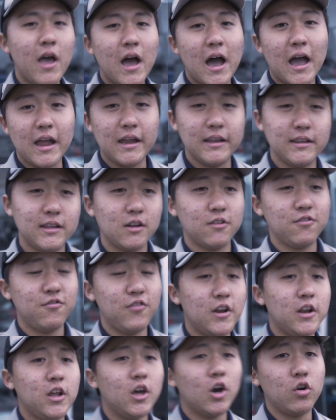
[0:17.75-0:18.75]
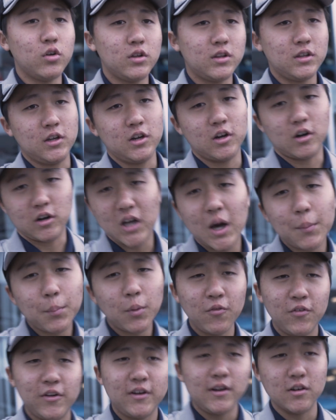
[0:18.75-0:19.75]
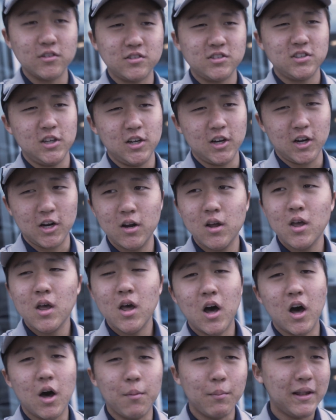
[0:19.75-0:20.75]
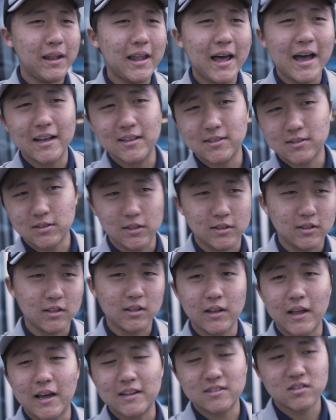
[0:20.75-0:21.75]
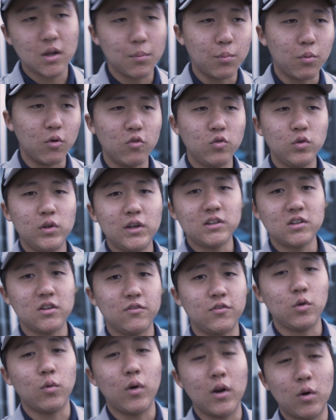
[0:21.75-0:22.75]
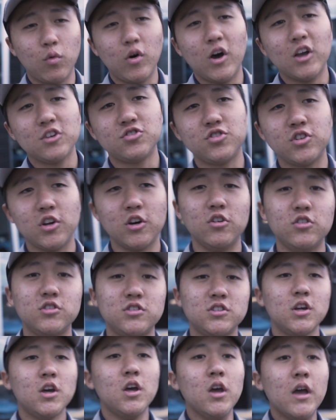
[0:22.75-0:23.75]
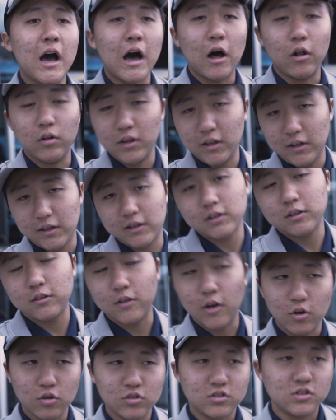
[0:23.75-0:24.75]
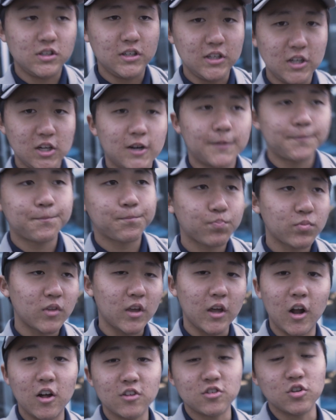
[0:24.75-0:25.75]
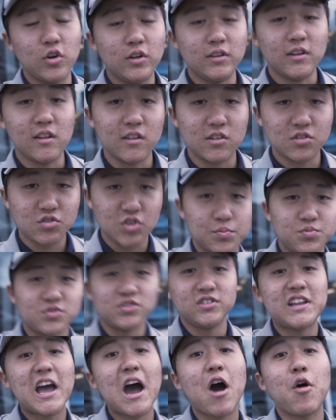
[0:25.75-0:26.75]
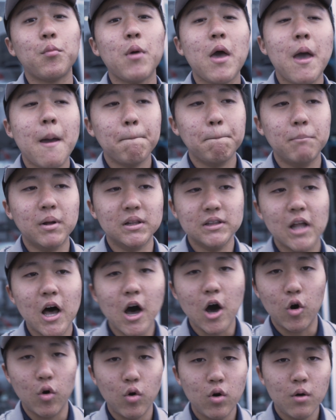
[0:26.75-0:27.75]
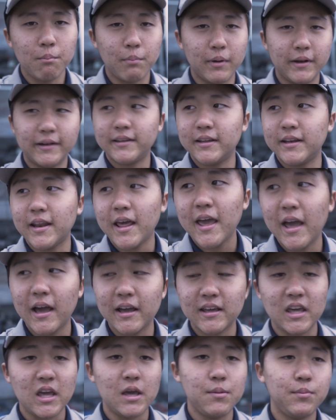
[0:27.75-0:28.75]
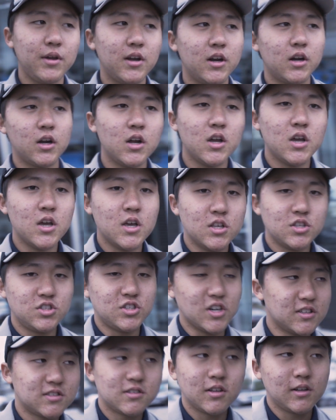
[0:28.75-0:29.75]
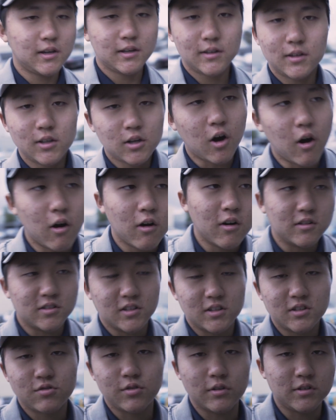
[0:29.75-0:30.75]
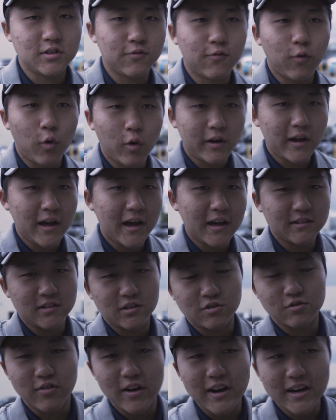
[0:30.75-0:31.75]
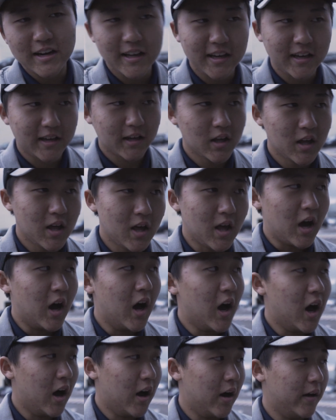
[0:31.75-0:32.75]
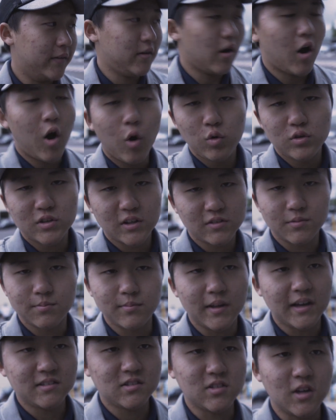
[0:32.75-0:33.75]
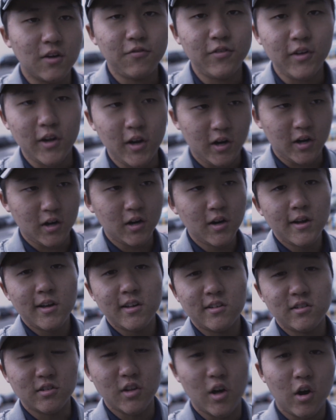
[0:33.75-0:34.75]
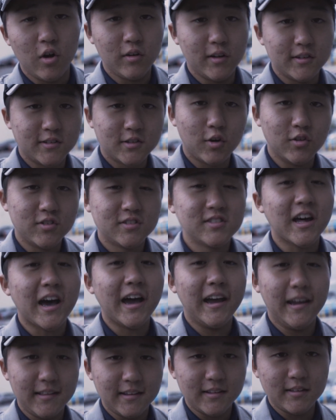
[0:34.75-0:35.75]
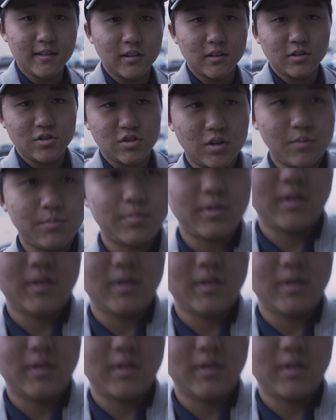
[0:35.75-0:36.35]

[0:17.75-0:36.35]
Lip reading: I did a video here, a couple videos here, in the last couple of weeks. If you want to watch those, I'll link those here and also in the description down below. But today I came here just to look at the cars. It's a forecast, it's raining. They always have some nice stuff here, so let's go inside the dealership.